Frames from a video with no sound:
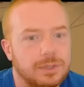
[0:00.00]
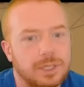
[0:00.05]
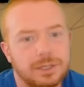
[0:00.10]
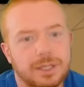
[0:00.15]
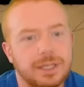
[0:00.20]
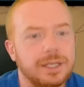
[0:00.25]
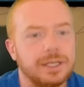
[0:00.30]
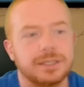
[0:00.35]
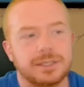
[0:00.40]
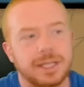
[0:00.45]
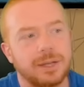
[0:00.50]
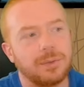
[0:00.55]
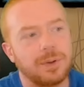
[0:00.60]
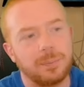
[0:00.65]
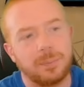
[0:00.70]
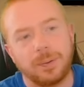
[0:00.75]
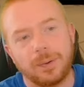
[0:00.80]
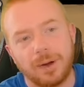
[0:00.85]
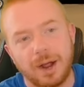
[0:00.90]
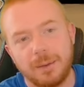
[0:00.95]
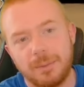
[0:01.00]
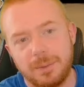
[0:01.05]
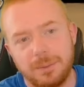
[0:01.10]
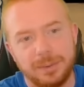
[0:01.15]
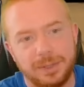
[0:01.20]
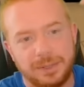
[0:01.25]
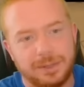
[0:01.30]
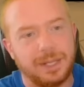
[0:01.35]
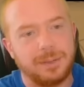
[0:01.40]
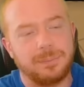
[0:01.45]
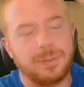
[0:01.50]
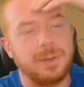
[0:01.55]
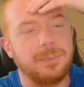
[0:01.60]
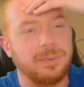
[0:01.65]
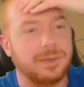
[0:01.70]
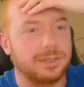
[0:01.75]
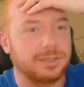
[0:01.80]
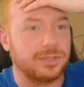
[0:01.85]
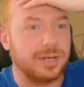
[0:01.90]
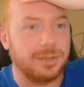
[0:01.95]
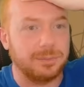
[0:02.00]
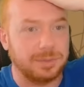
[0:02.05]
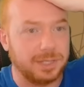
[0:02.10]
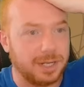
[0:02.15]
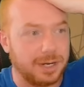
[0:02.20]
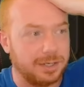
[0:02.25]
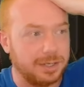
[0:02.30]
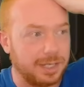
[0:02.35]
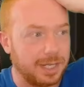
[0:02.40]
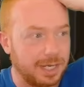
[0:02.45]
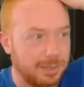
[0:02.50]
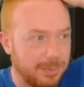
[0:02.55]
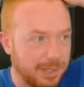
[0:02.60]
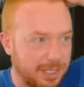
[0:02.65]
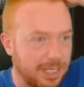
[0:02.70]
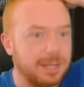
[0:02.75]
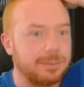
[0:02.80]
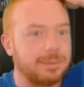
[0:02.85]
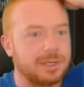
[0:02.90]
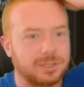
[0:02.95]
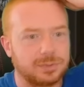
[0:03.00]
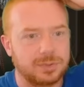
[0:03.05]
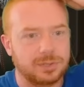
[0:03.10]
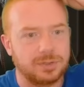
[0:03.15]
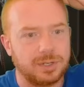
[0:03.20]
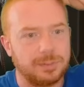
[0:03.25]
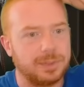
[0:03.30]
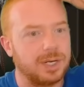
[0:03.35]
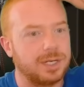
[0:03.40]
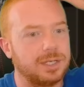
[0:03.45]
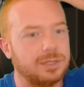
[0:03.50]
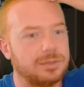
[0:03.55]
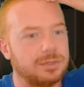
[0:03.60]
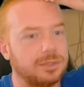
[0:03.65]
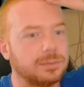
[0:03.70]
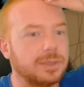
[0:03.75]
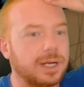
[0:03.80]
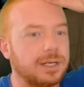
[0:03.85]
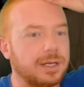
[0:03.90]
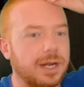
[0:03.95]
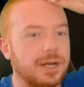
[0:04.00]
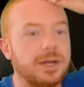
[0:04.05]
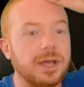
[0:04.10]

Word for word: The thing is, like, we probably like people are trying really hard to get in my game because we're streaming on YouTube, right?